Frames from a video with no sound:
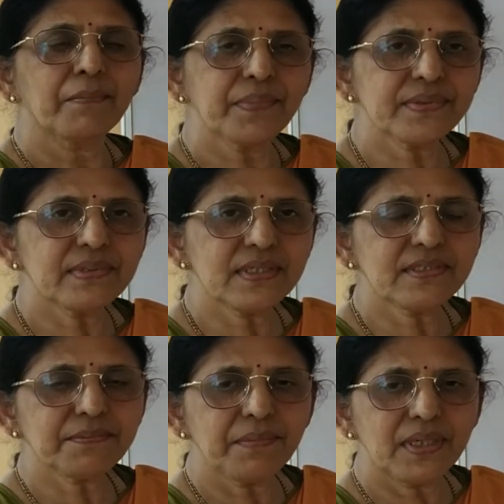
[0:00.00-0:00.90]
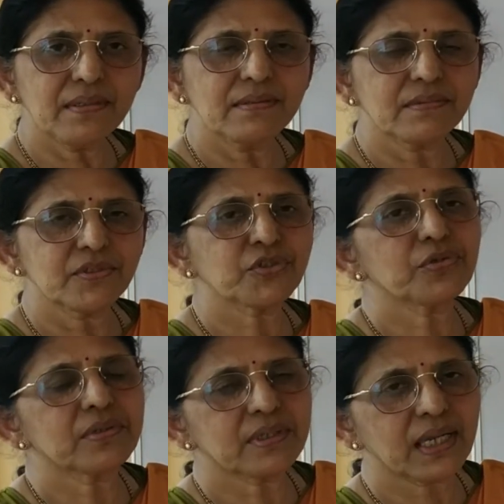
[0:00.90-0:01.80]
businessmen
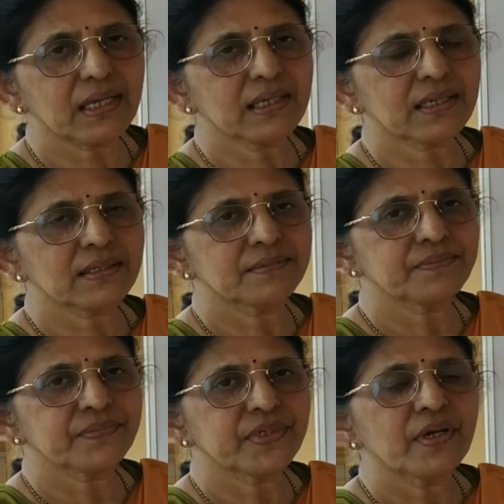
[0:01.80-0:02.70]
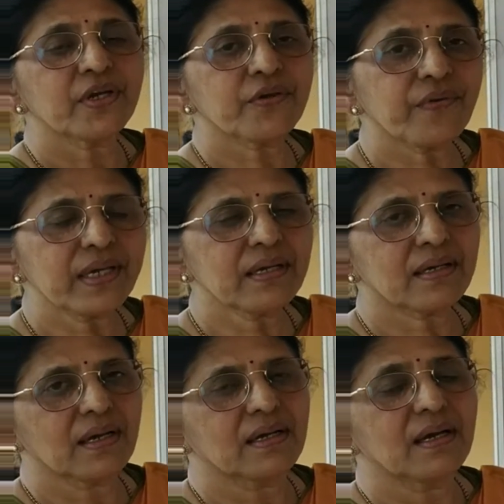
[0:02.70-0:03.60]
should take
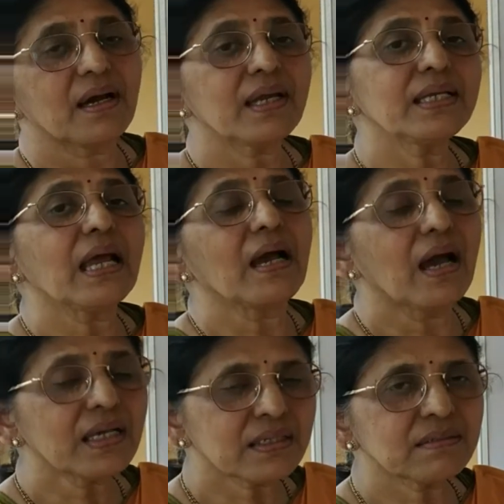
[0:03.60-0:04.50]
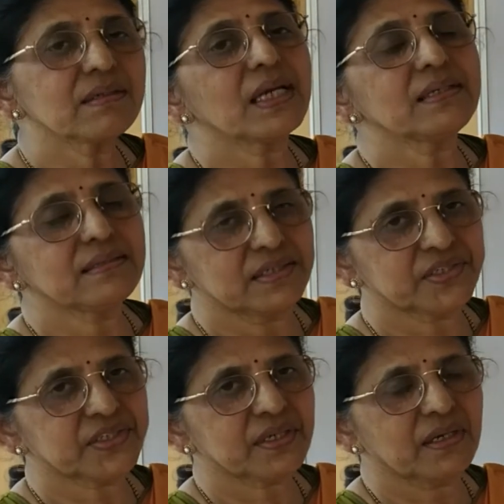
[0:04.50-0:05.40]
quick and accurate
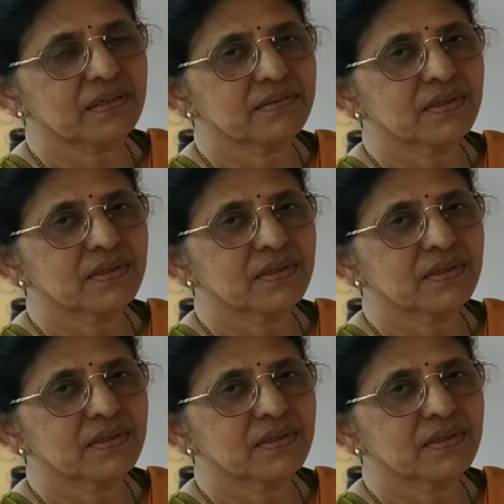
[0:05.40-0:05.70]
decision.